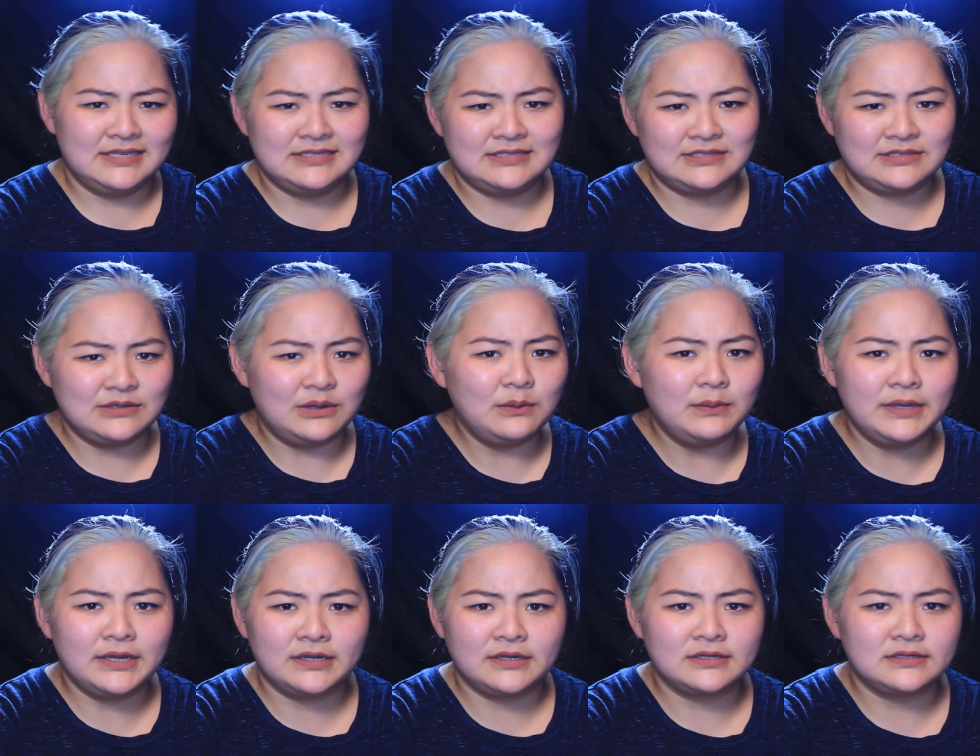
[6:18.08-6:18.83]
So
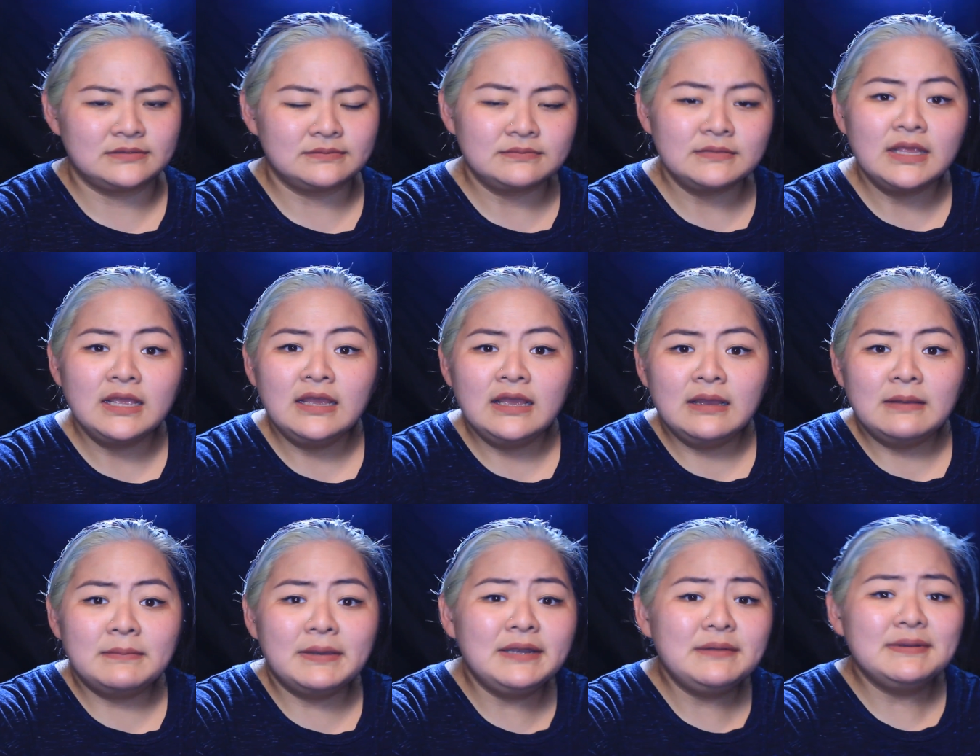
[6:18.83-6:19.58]
weird.
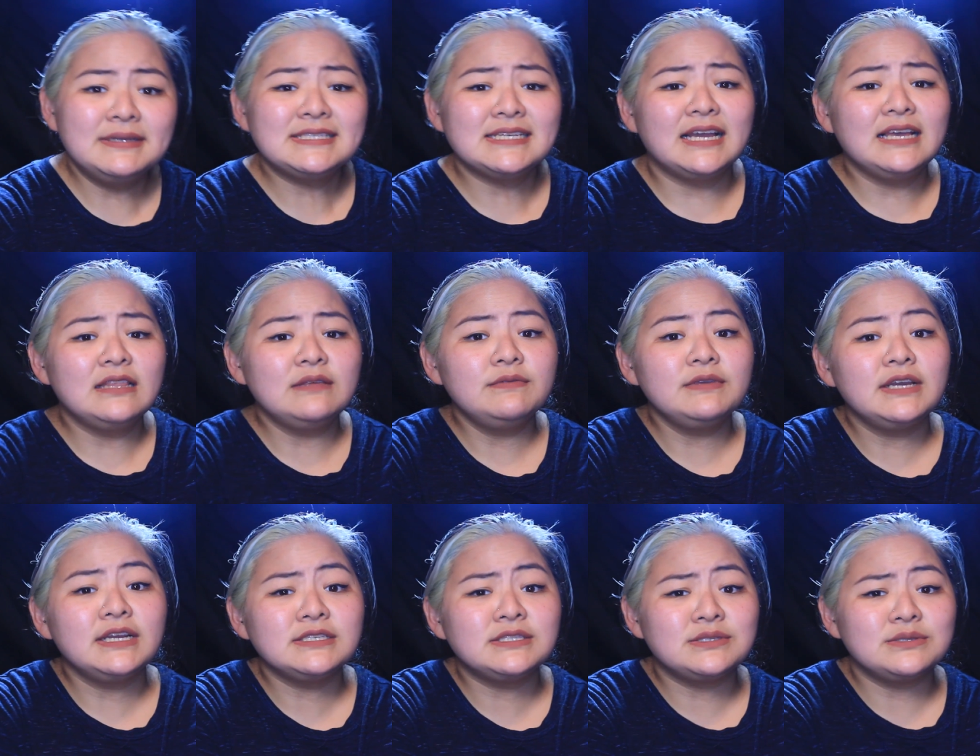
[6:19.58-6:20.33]
But anyways, I love
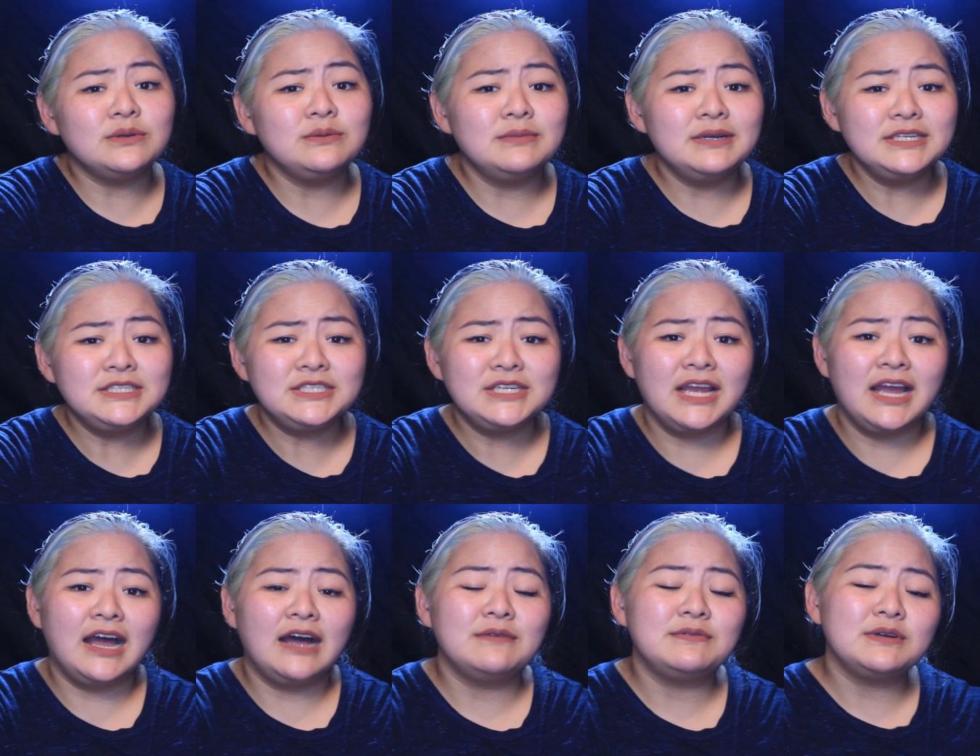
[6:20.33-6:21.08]
you guys so much.
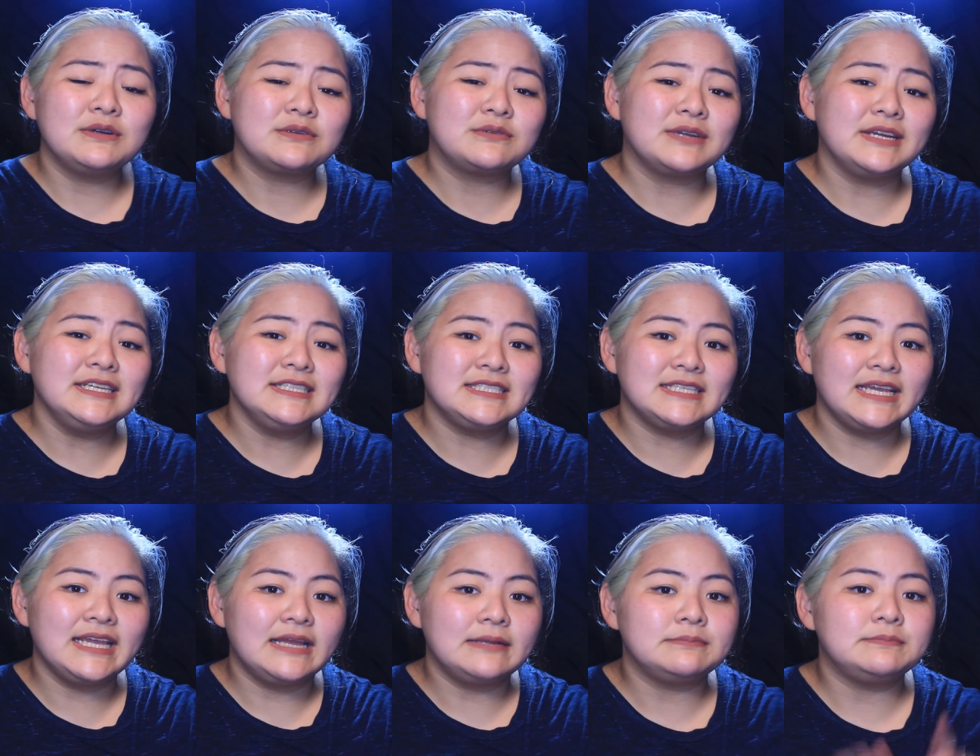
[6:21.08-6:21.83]
Have a great
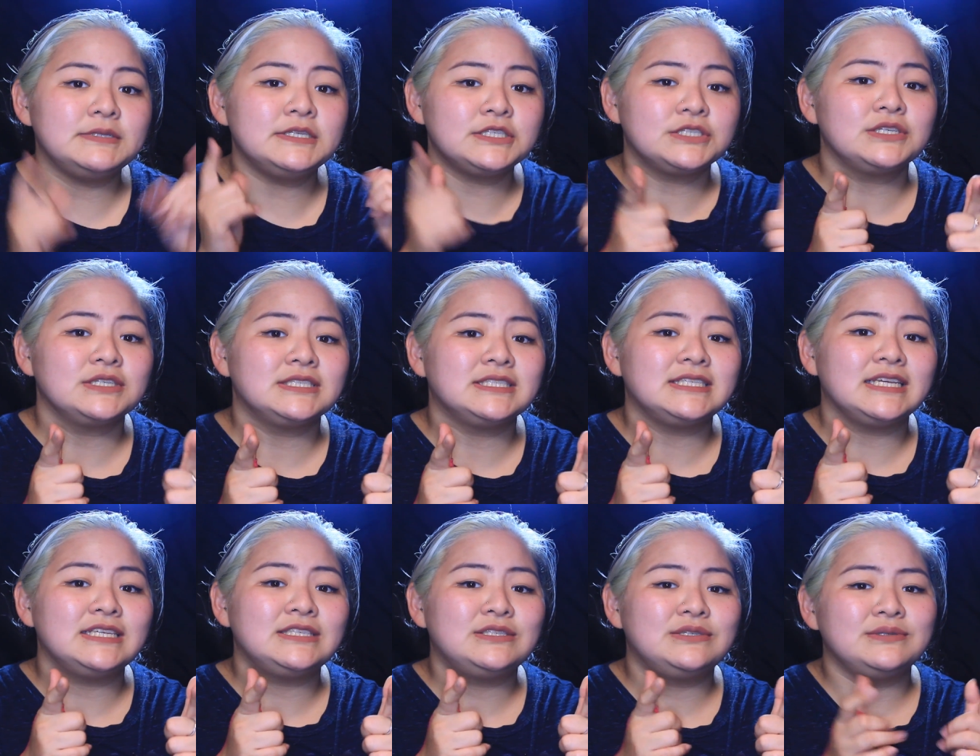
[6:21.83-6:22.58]
day and be sure to
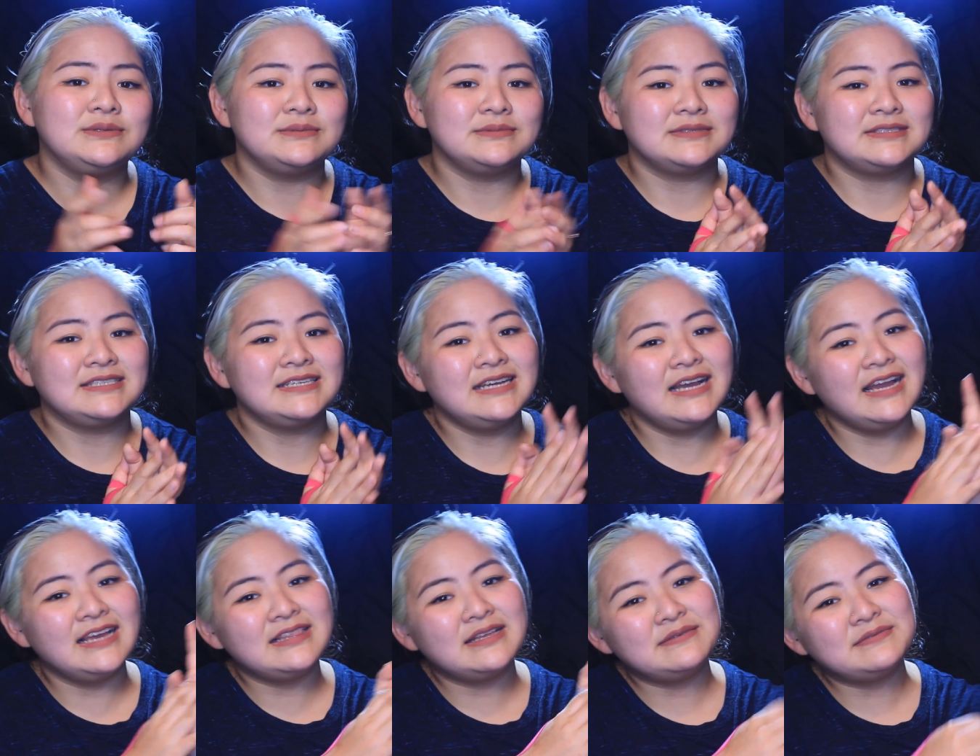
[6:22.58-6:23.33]
stay tuned.
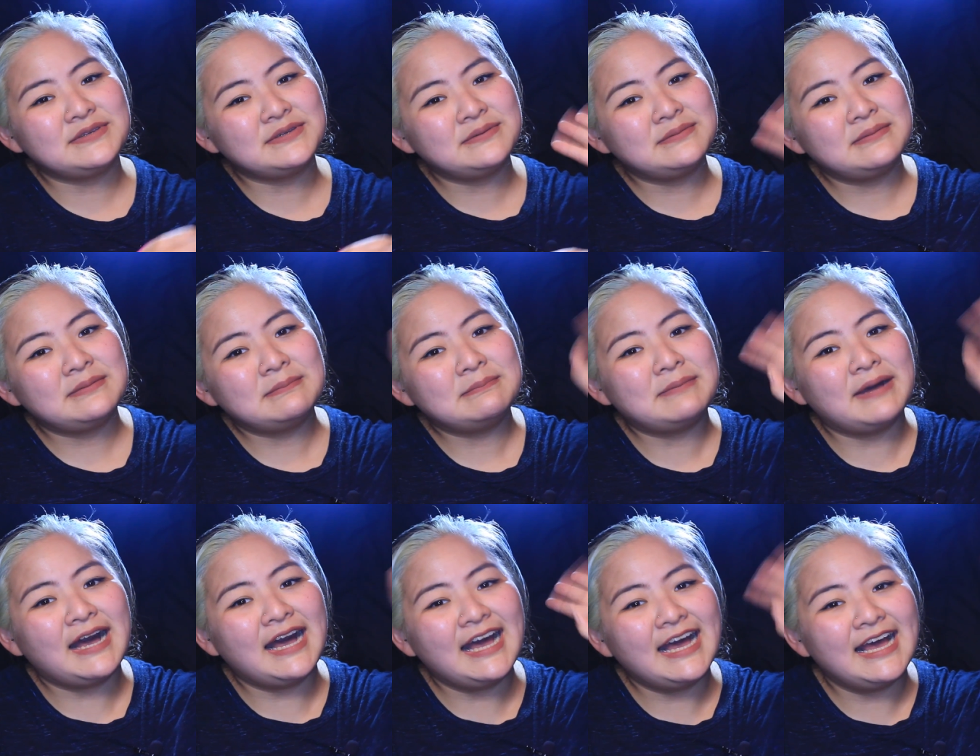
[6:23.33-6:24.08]
I love you.
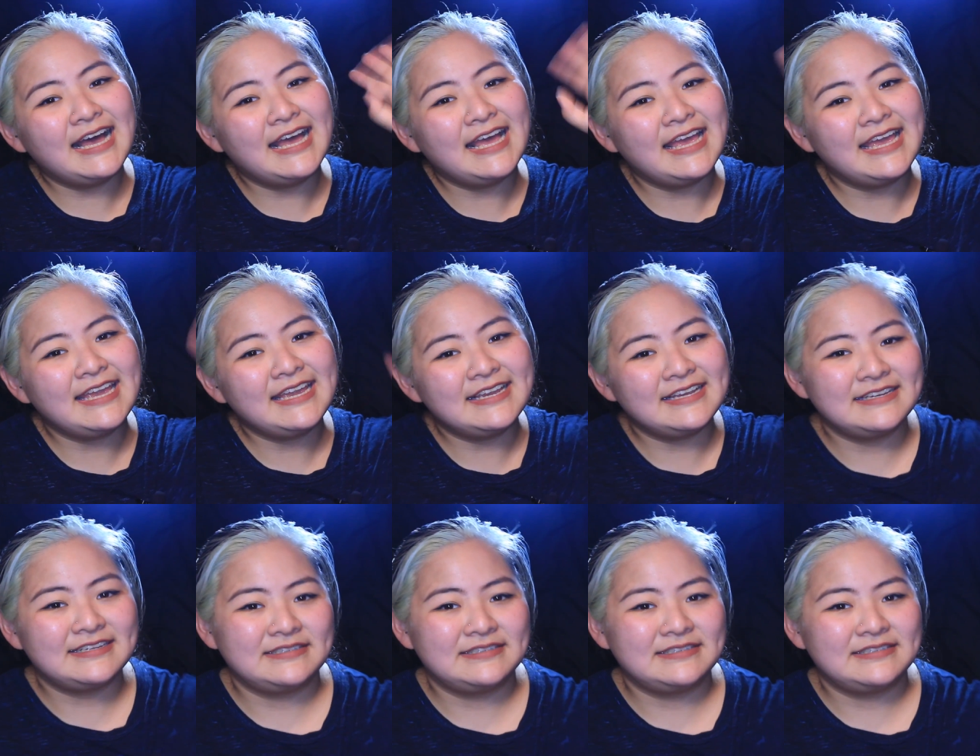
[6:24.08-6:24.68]
Bye.